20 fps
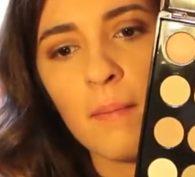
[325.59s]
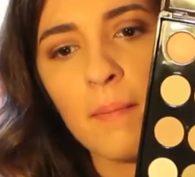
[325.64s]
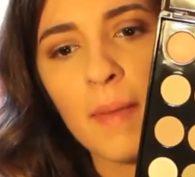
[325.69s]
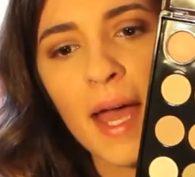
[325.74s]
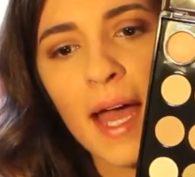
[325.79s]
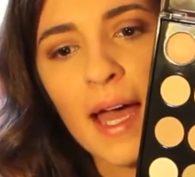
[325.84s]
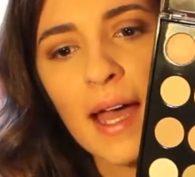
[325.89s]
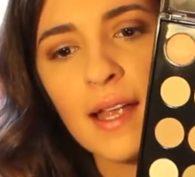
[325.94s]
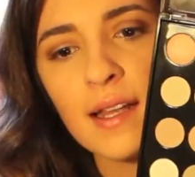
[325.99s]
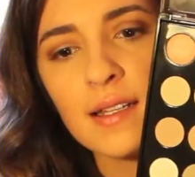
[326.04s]

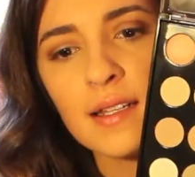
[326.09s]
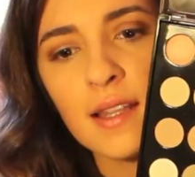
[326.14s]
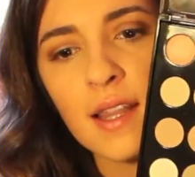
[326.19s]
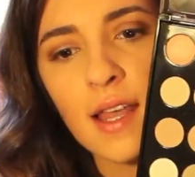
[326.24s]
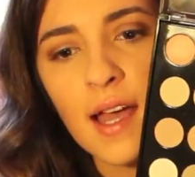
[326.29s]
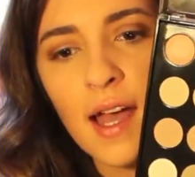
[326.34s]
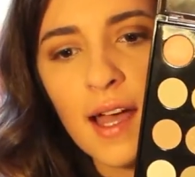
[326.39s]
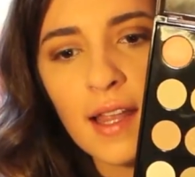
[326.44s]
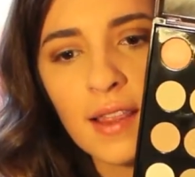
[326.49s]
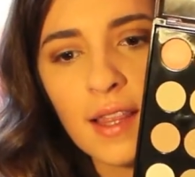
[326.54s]
matte
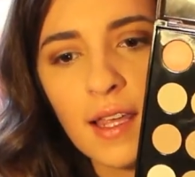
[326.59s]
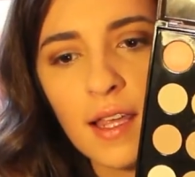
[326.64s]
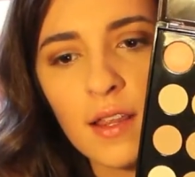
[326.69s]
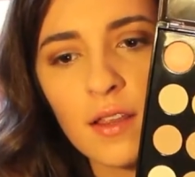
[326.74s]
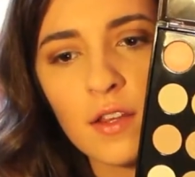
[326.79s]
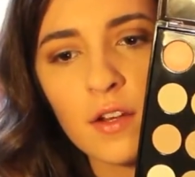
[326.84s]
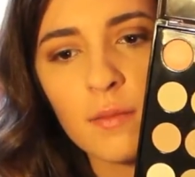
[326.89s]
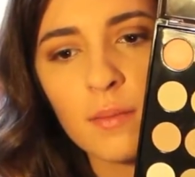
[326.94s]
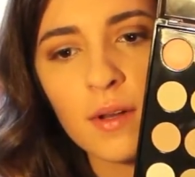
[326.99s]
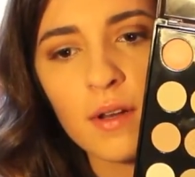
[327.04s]
that had like a
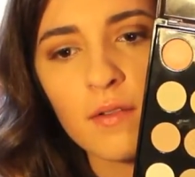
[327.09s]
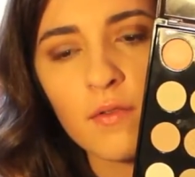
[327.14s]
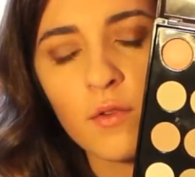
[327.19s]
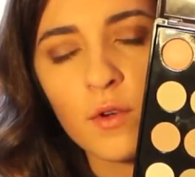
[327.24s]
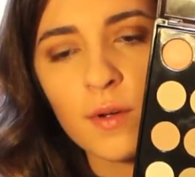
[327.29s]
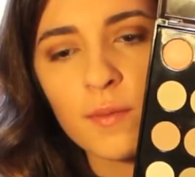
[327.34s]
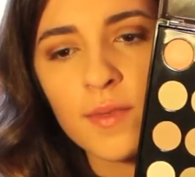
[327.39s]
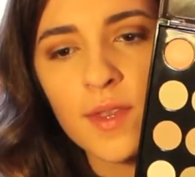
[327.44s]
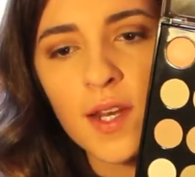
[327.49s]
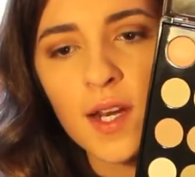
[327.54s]
little bit of
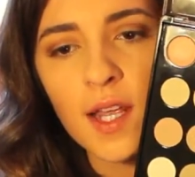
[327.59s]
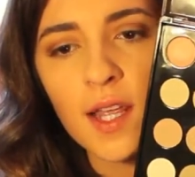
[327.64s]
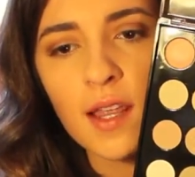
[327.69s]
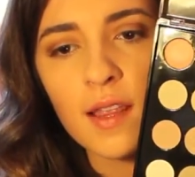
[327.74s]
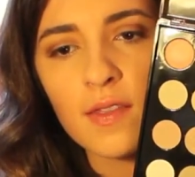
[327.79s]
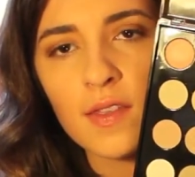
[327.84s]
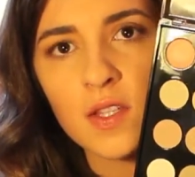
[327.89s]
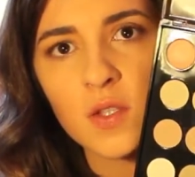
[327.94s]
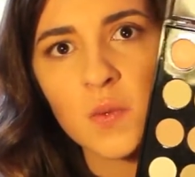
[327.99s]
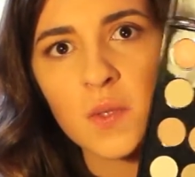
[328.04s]
warmth in it.
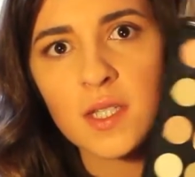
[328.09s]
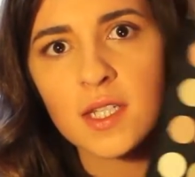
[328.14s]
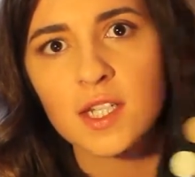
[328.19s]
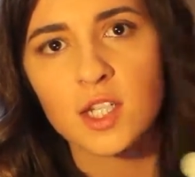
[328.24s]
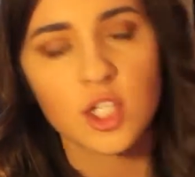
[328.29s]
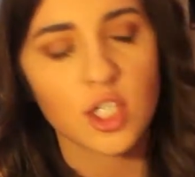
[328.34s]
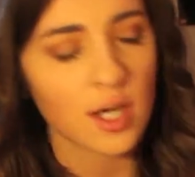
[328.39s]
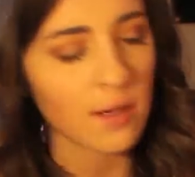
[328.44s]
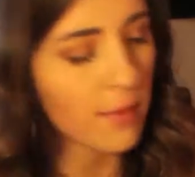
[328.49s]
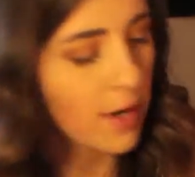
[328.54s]
This one's a
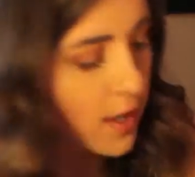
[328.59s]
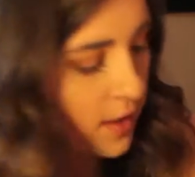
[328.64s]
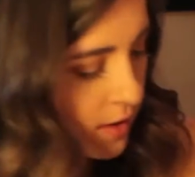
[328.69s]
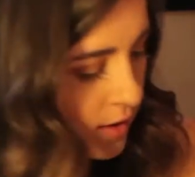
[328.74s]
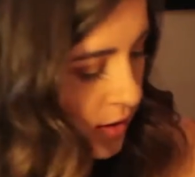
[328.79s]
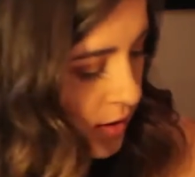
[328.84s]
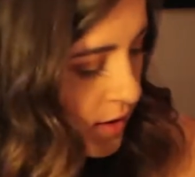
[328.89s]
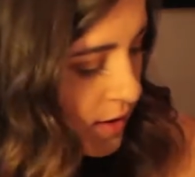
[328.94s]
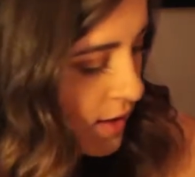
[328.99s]
shimmer.